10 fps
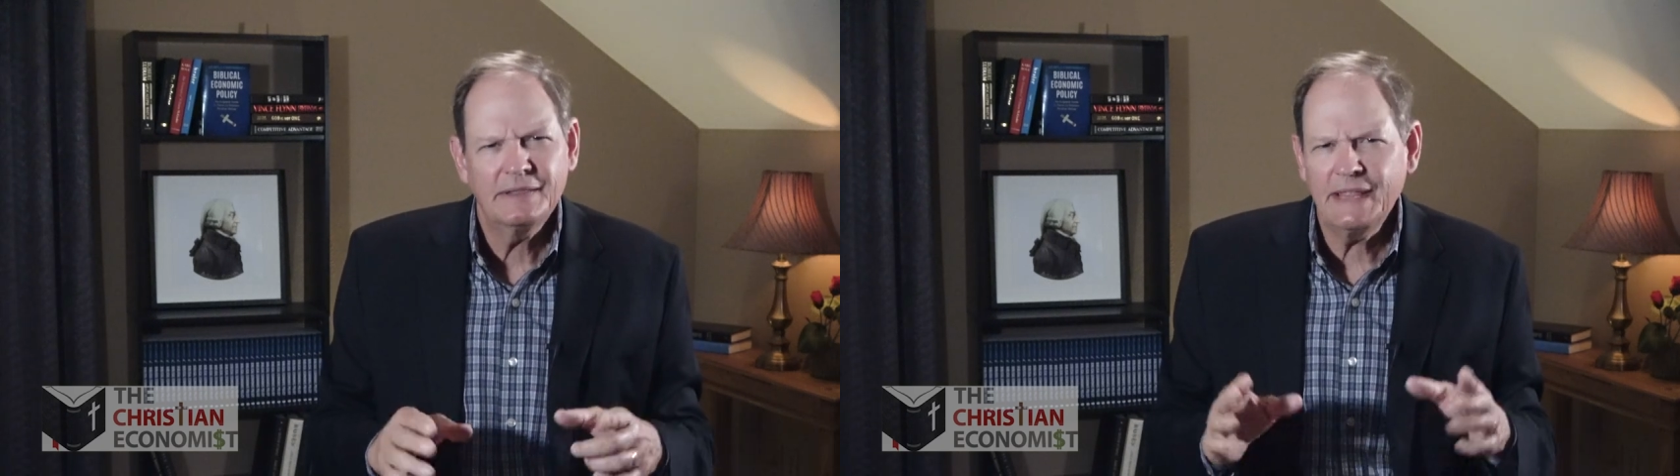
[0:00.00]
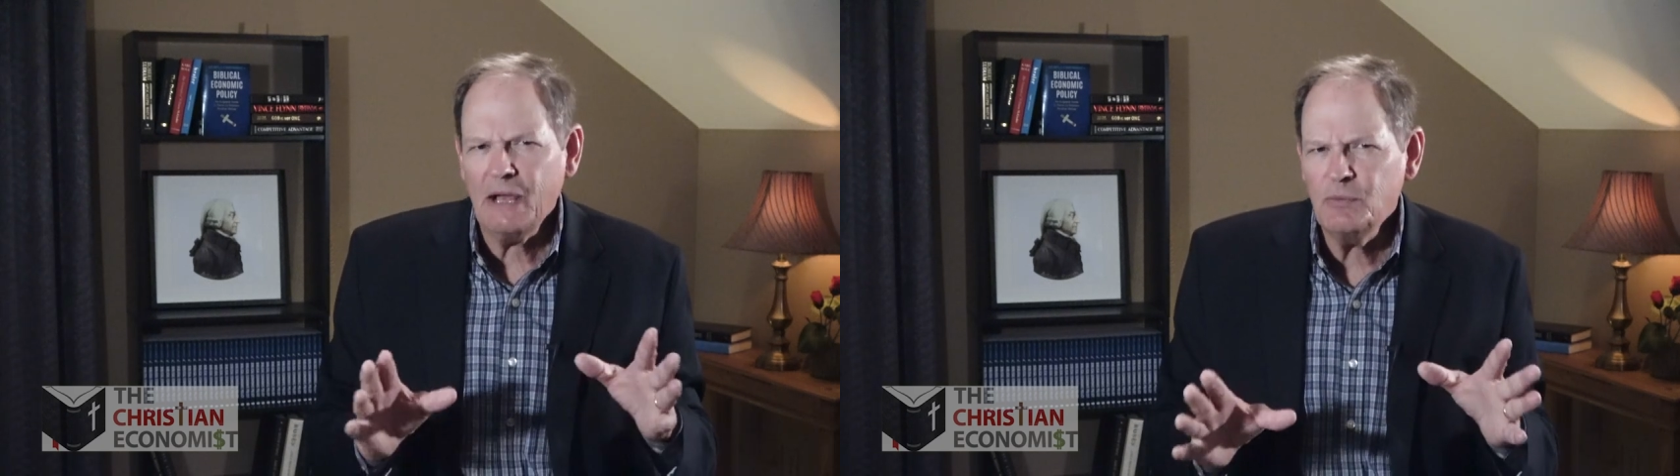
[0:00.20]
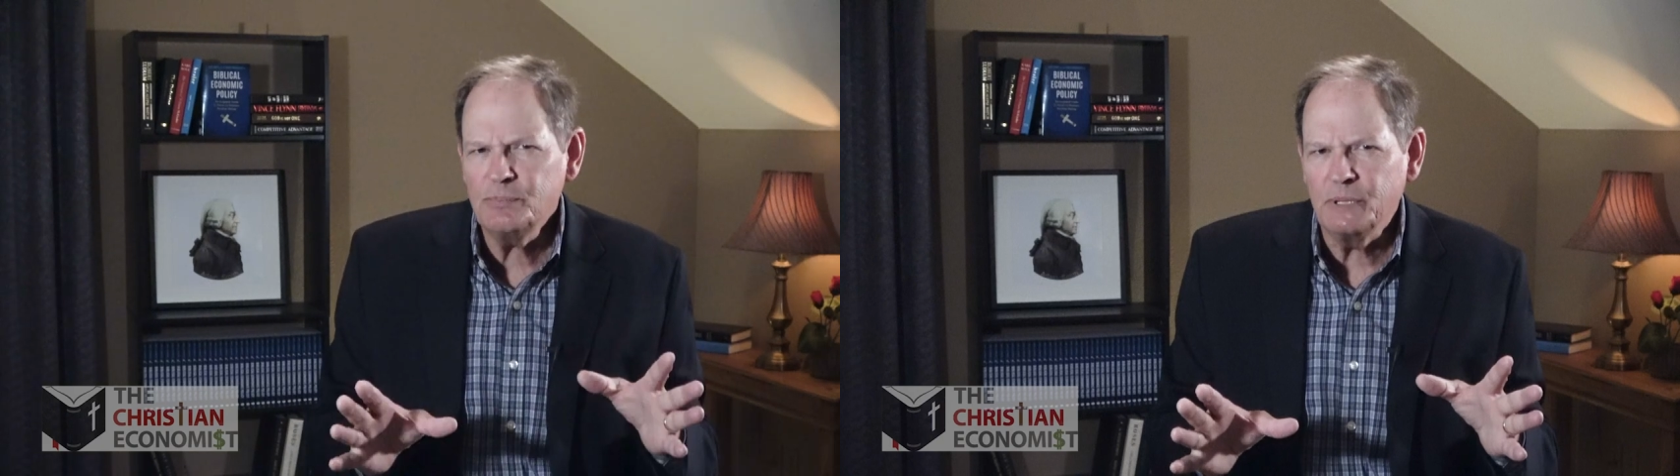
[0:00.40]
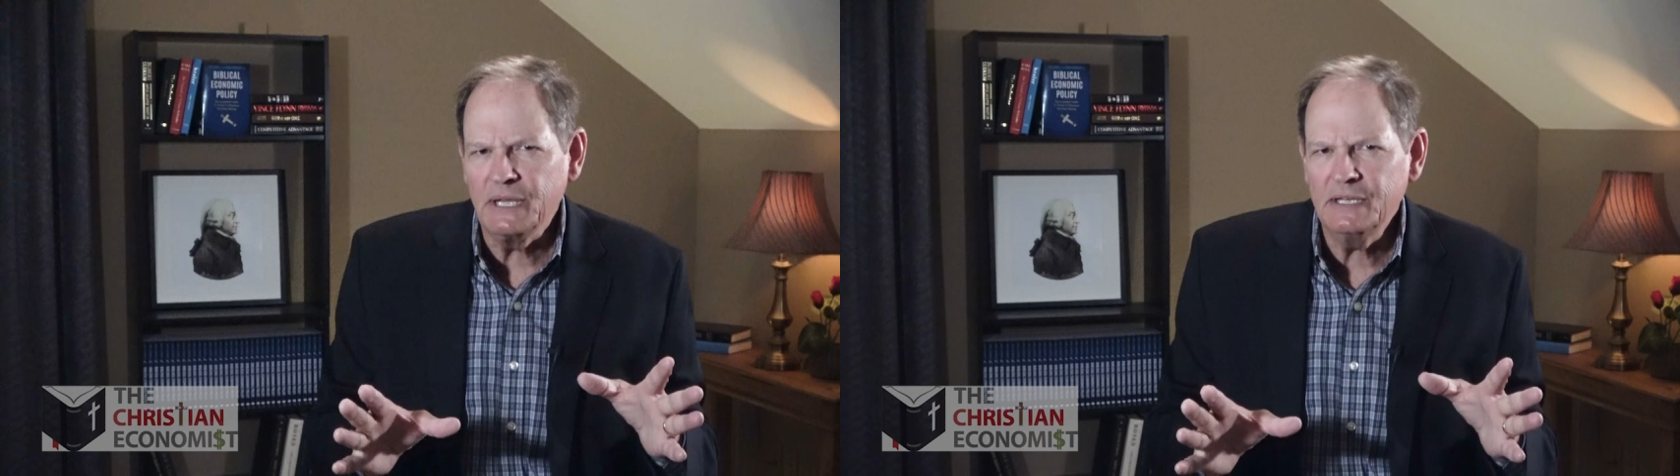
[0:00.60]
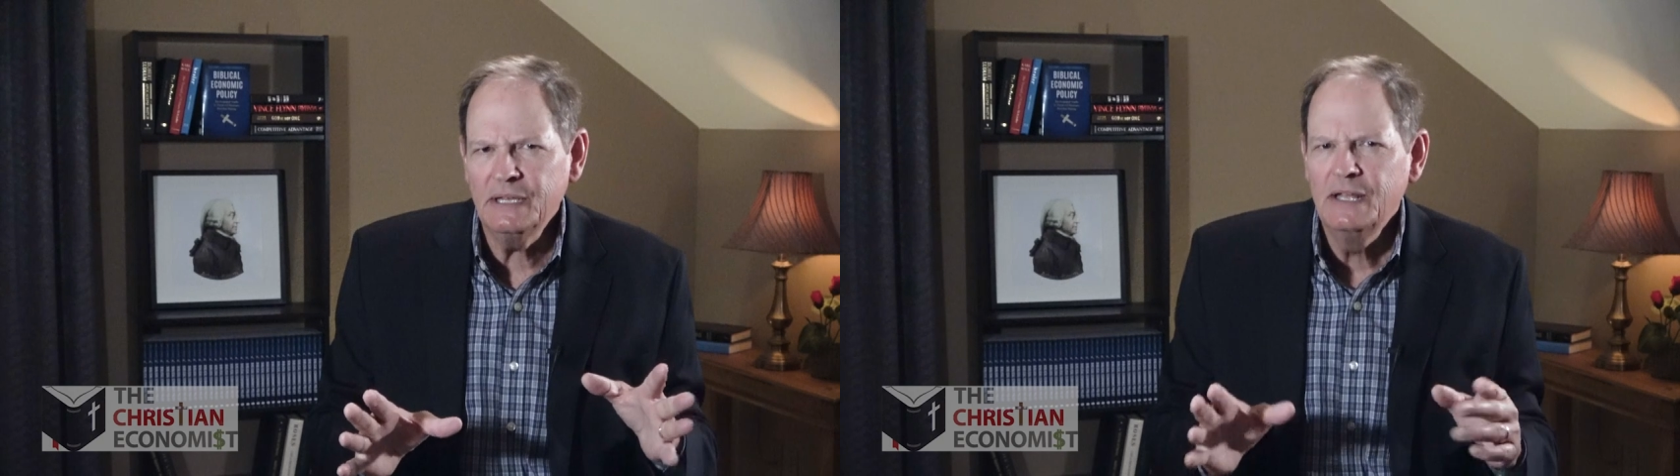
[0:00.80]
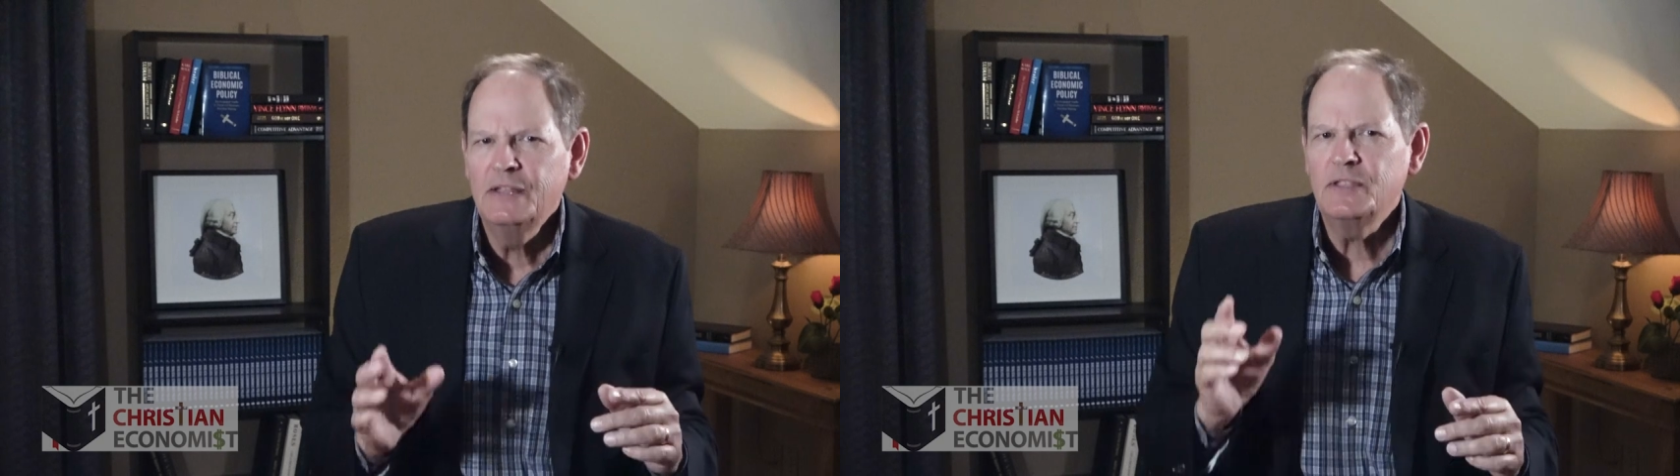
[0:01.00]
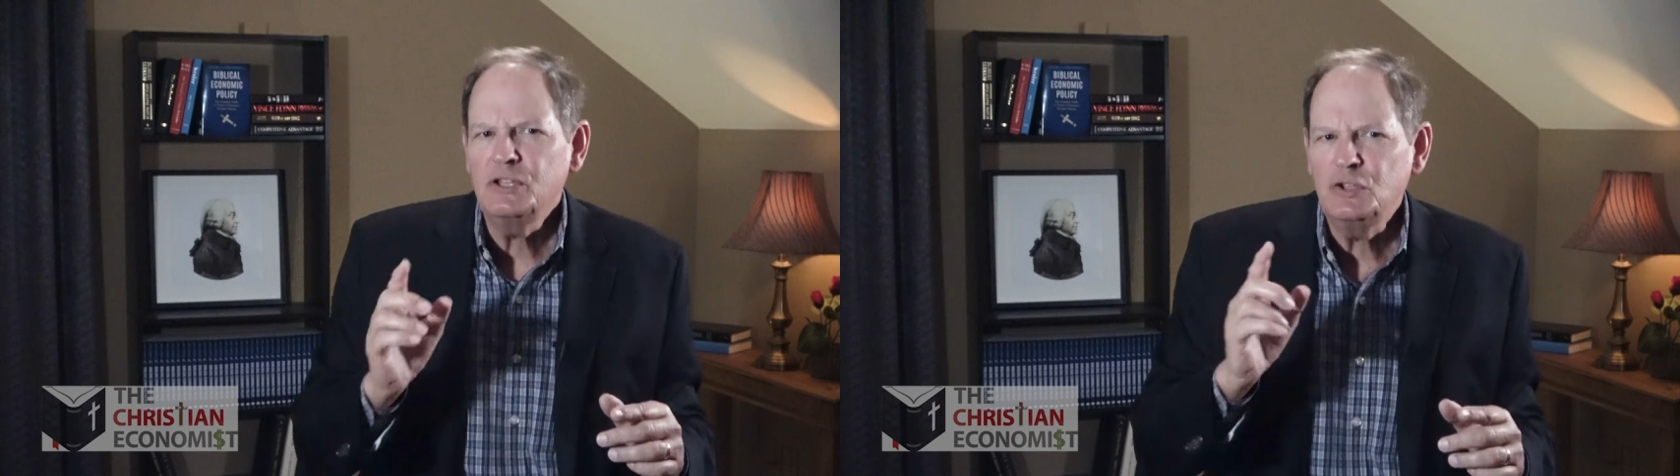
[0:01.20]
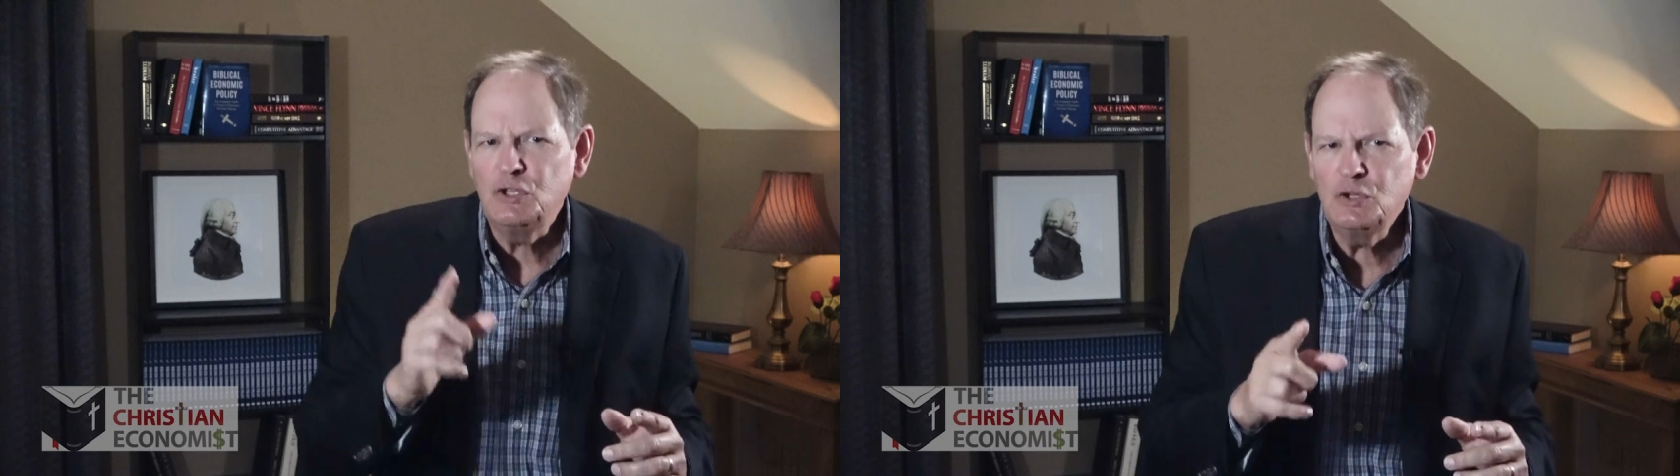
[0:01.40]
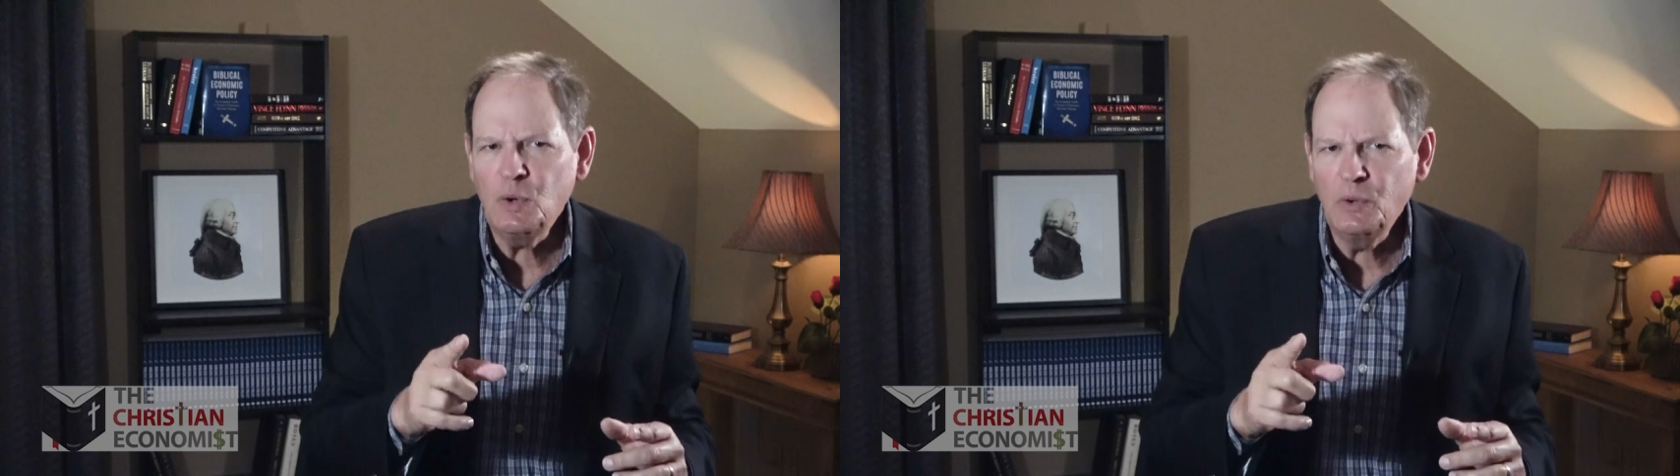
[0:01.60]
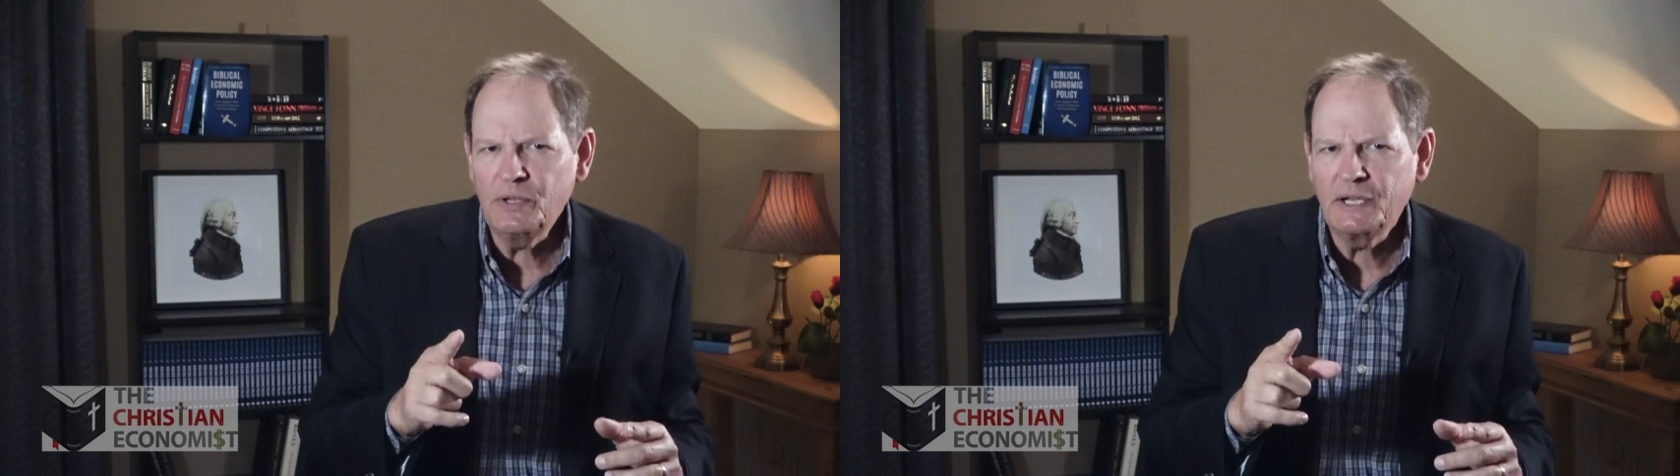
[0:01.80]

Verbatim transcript: That would mean that you owe the